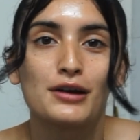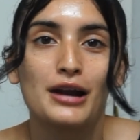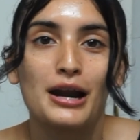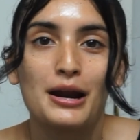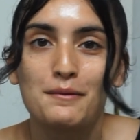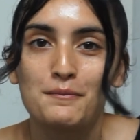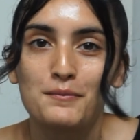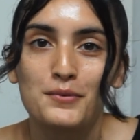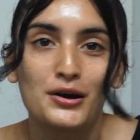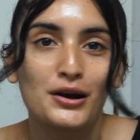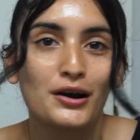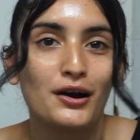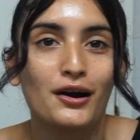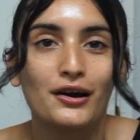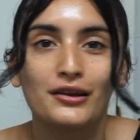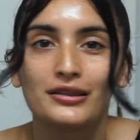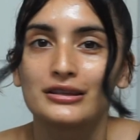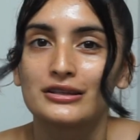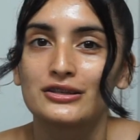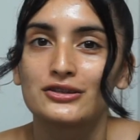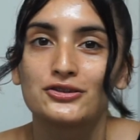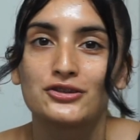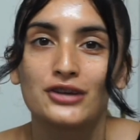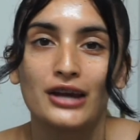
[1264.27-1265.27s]
I put on
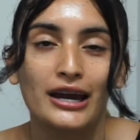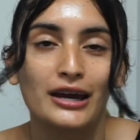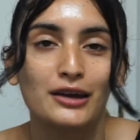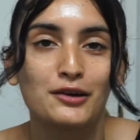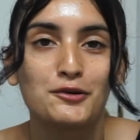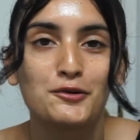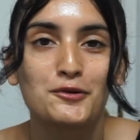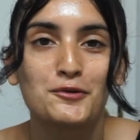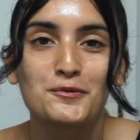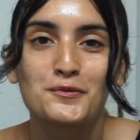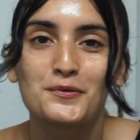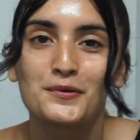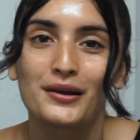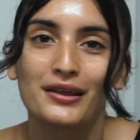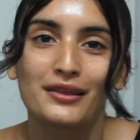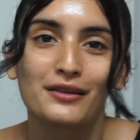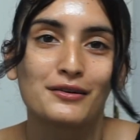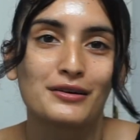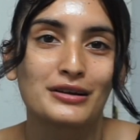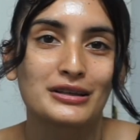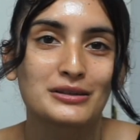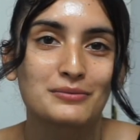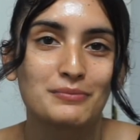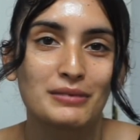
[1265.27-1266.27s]
this channel, whether
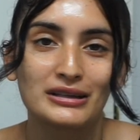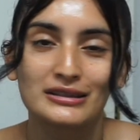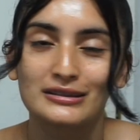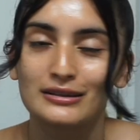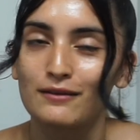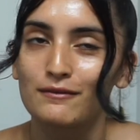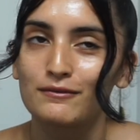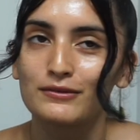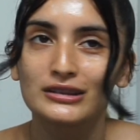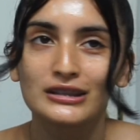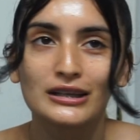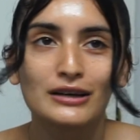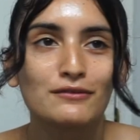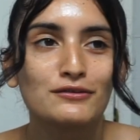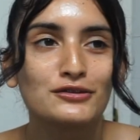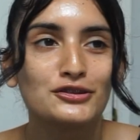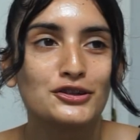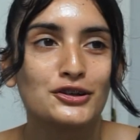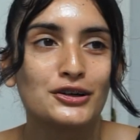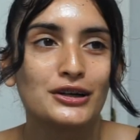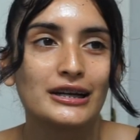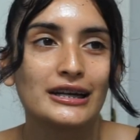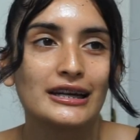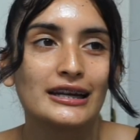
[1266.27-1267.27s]
it's my self-love
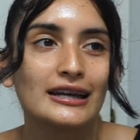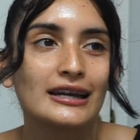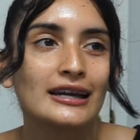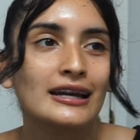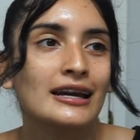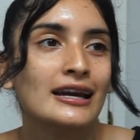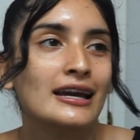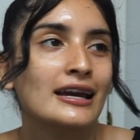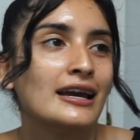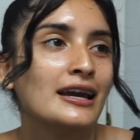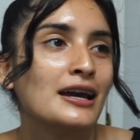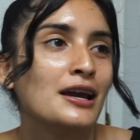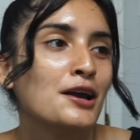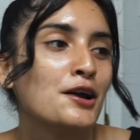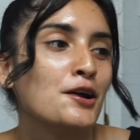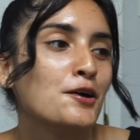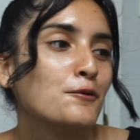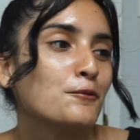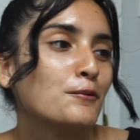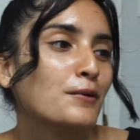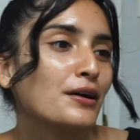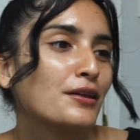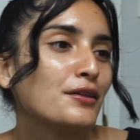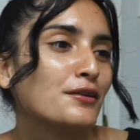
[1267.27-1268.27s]
journey,
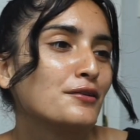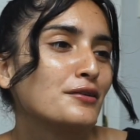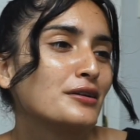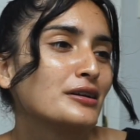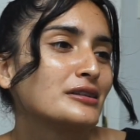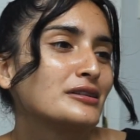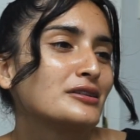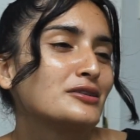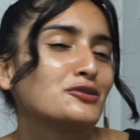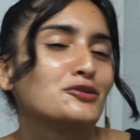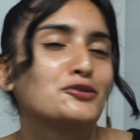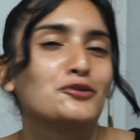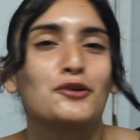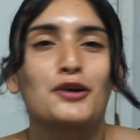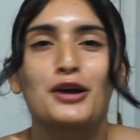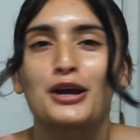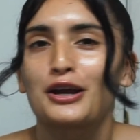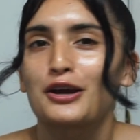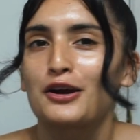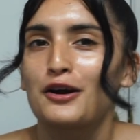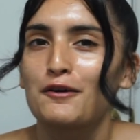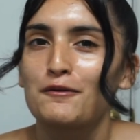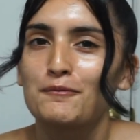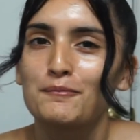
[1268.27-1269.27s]
whether it's showing
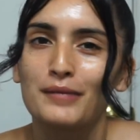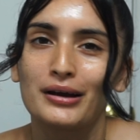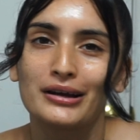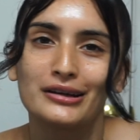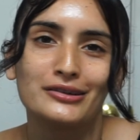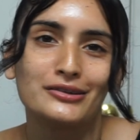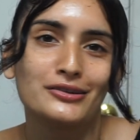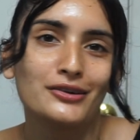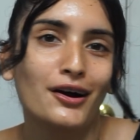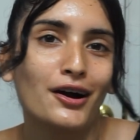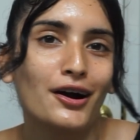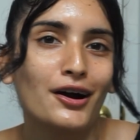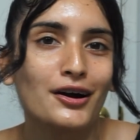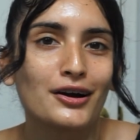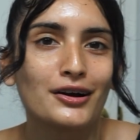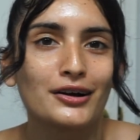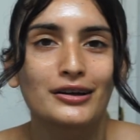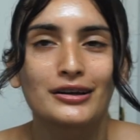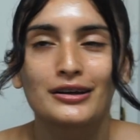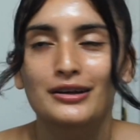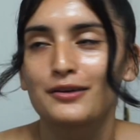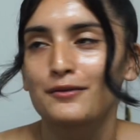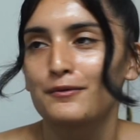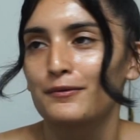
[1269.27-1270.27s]
off my dog,
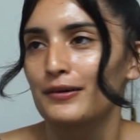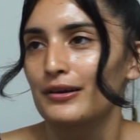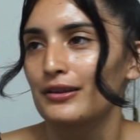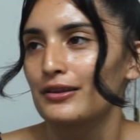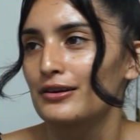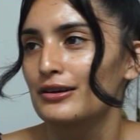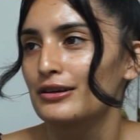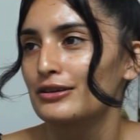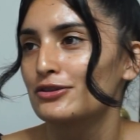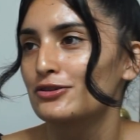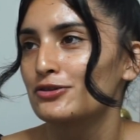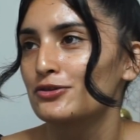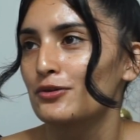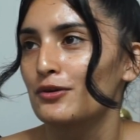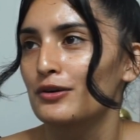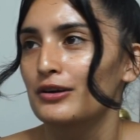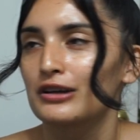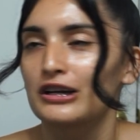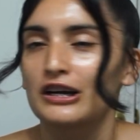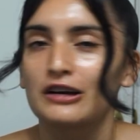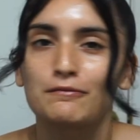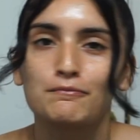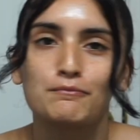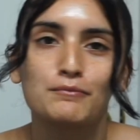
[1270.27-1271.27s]
whether it's showing
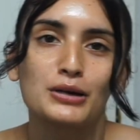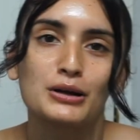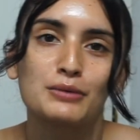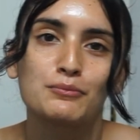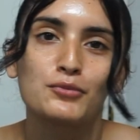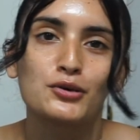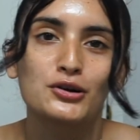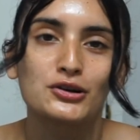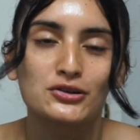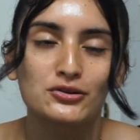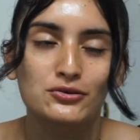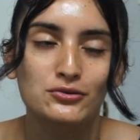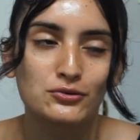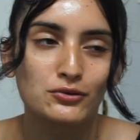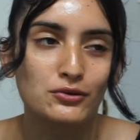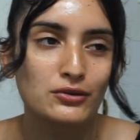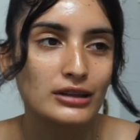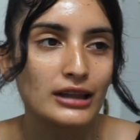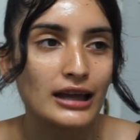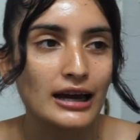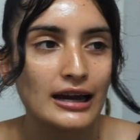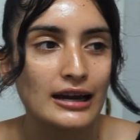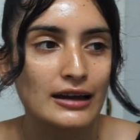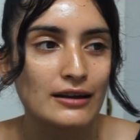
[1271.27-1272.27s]
off my personal
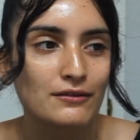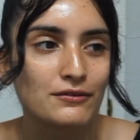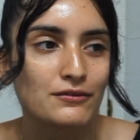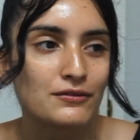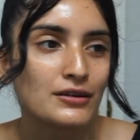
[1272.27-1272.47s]
life,